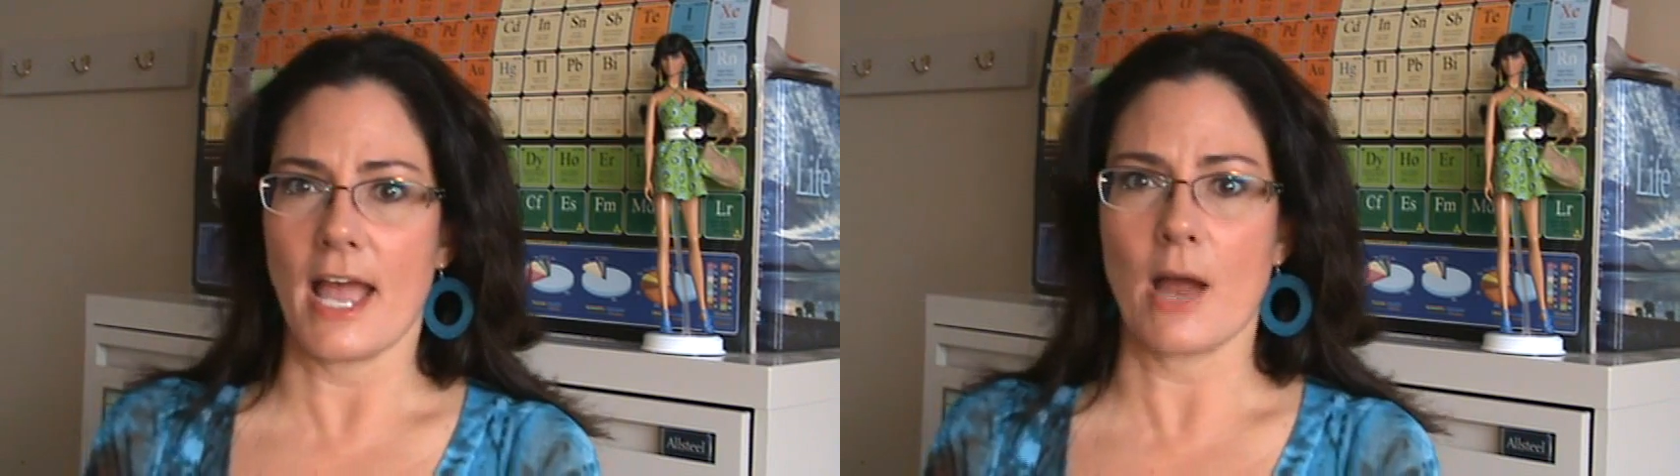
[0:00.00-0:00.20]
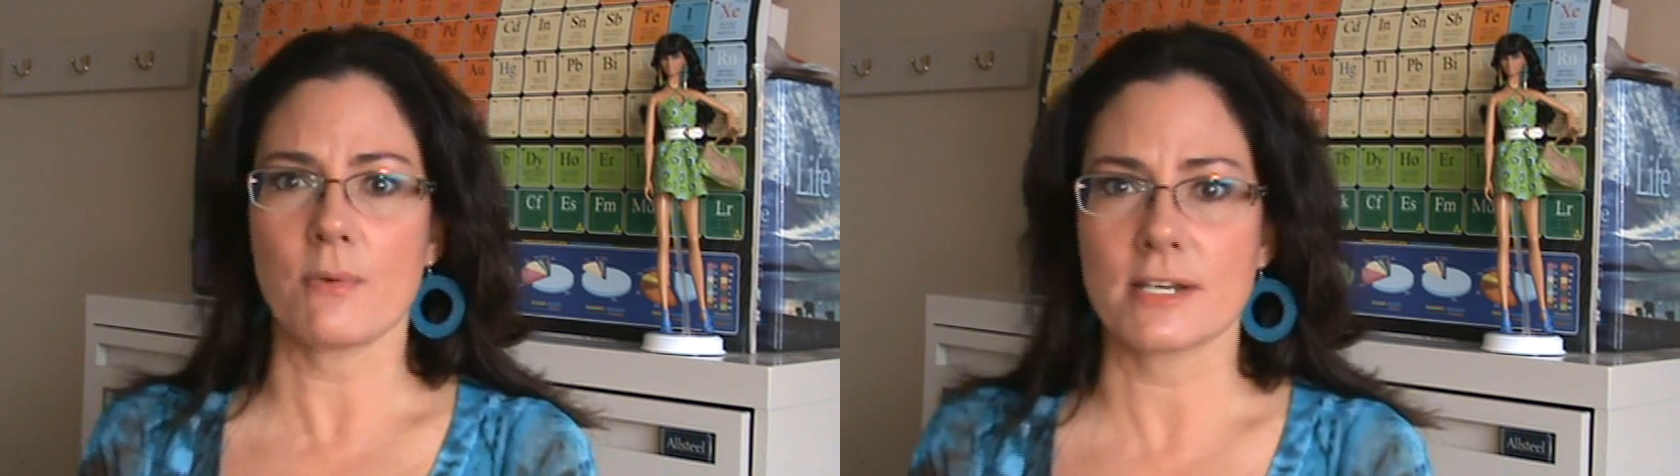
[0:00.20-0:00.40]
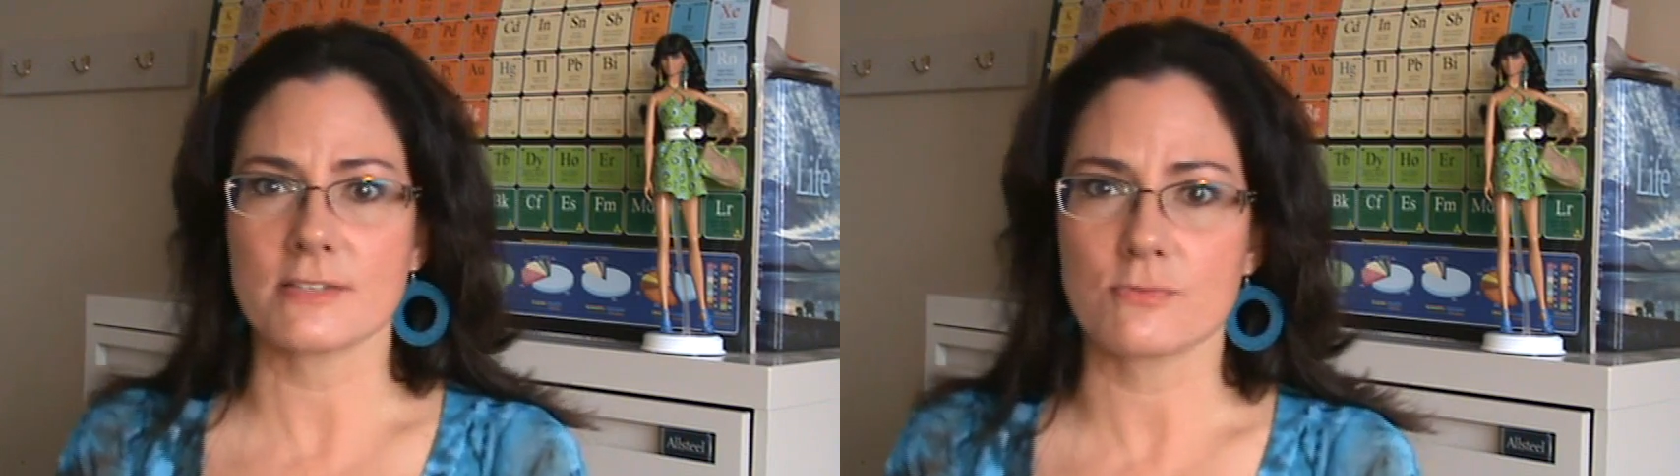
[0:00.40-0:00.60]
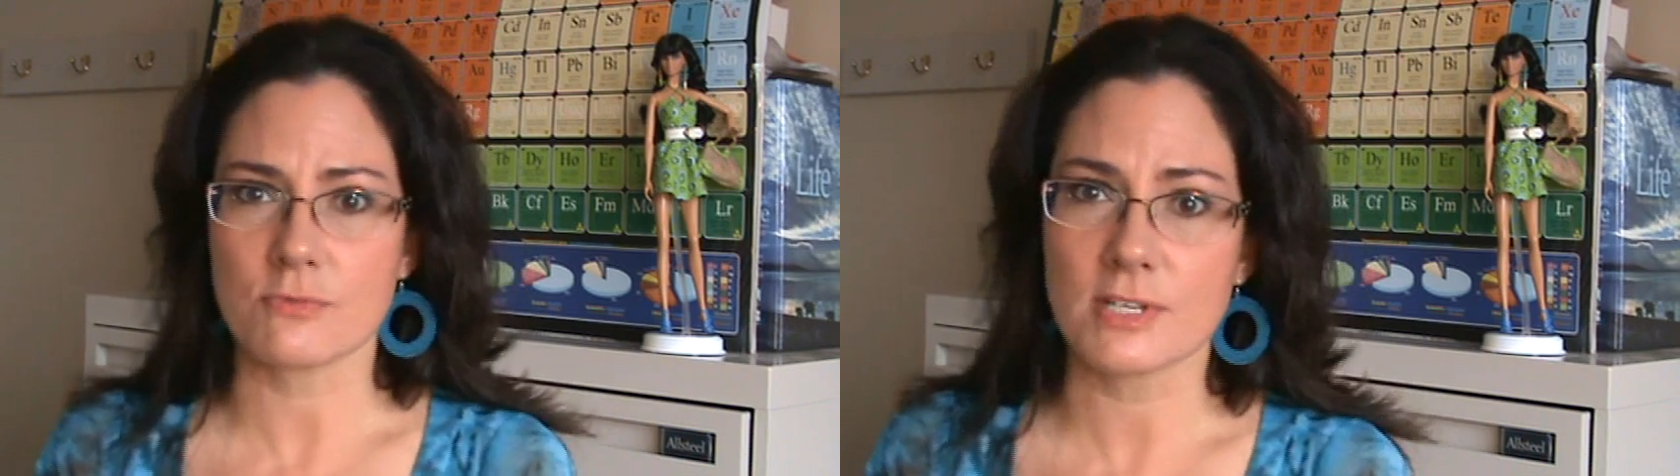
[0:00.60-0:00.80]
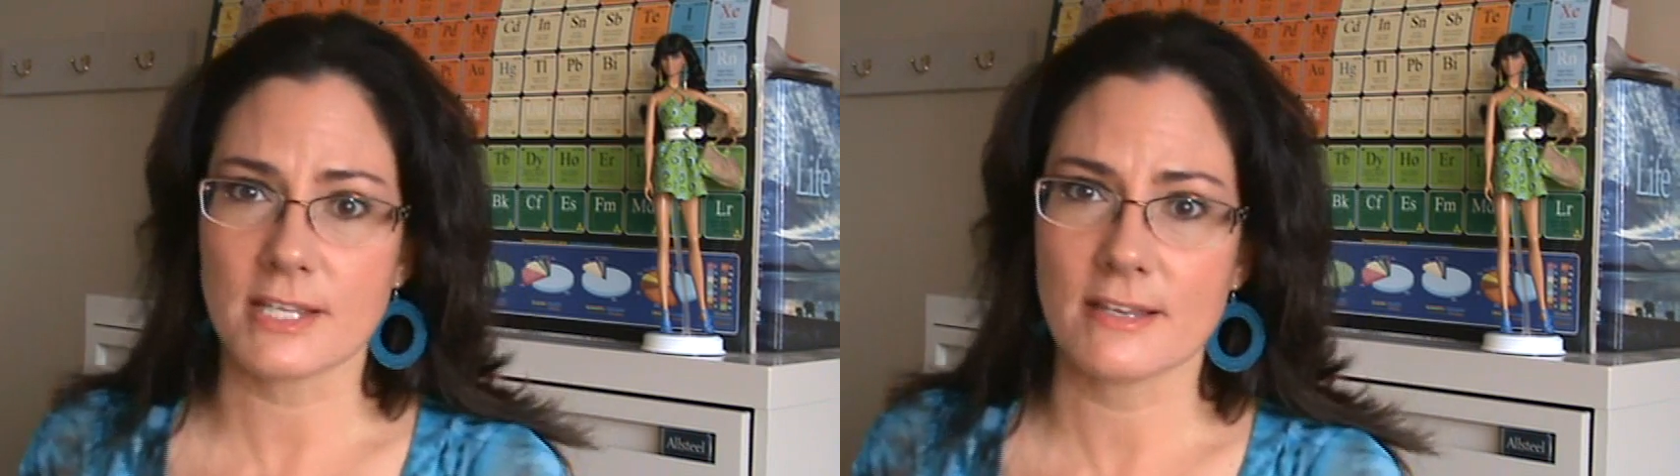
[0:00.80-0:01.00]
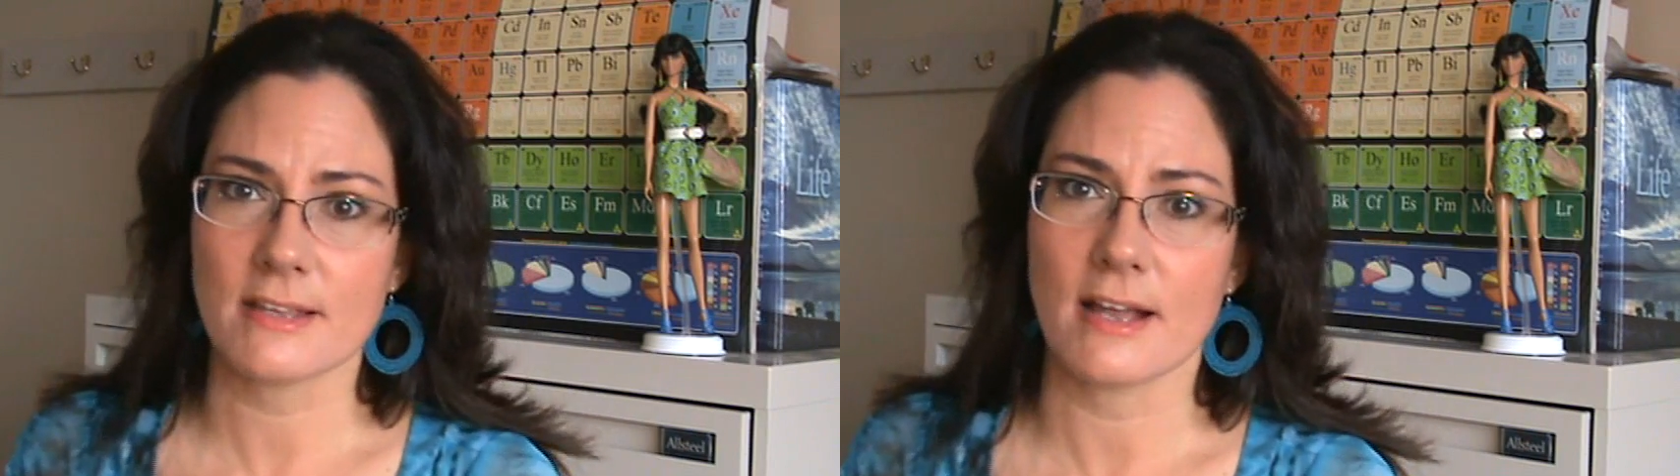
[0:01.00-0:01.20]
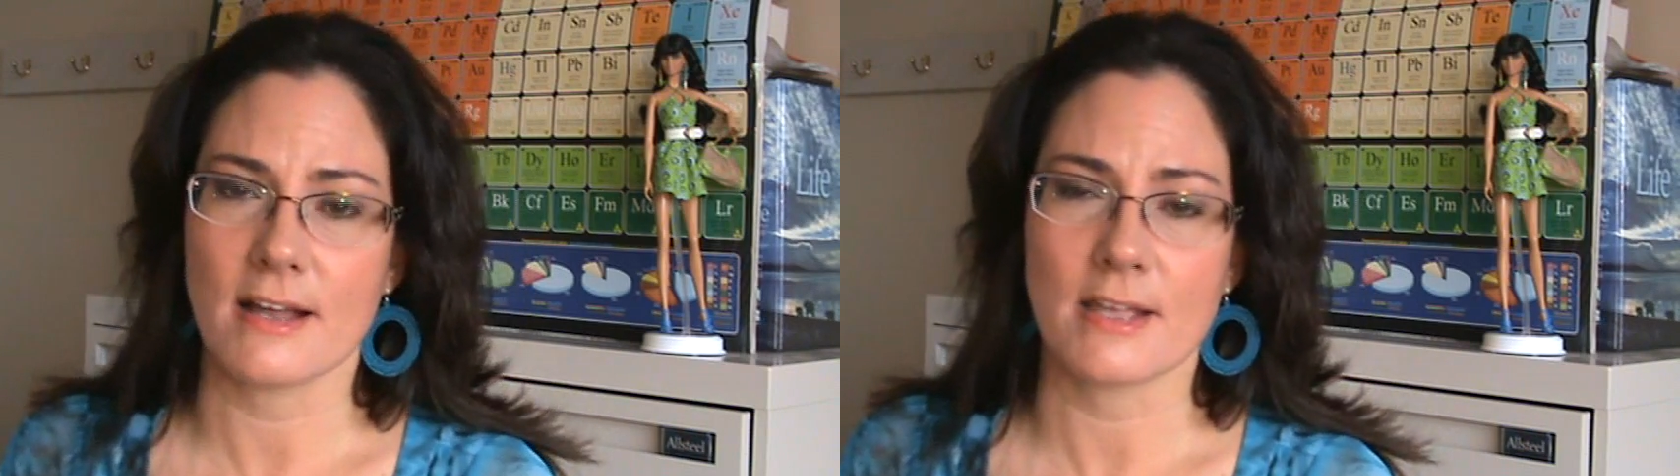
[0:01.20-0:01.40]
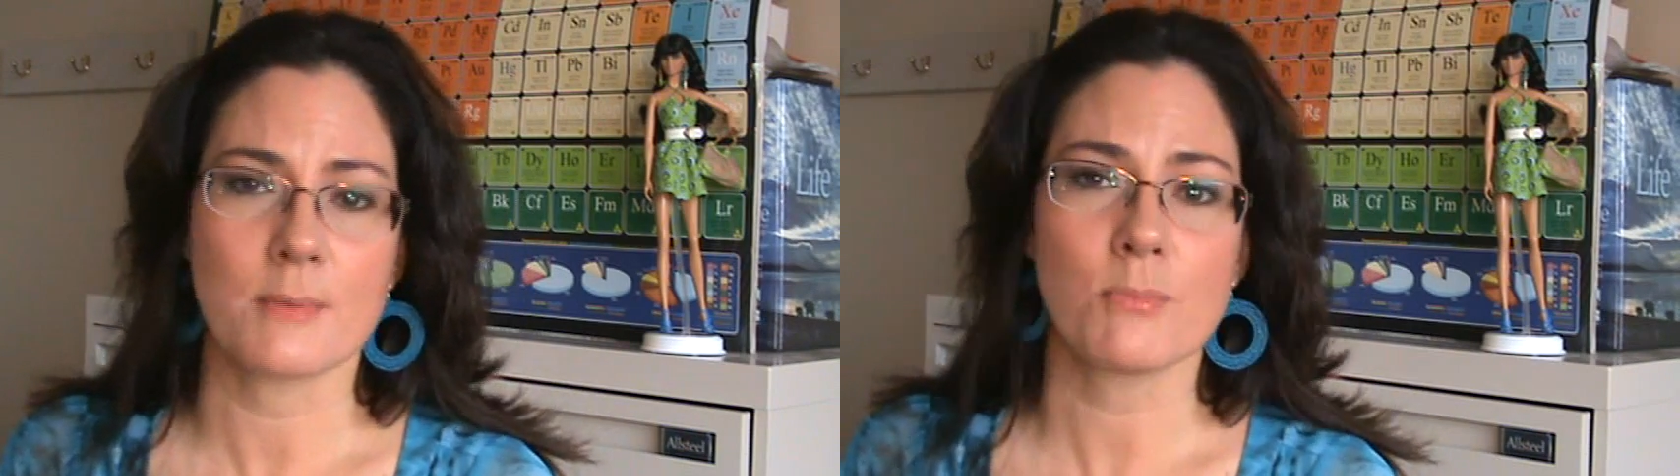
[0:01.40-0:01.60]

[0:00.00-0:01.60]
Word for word: how it is really uh,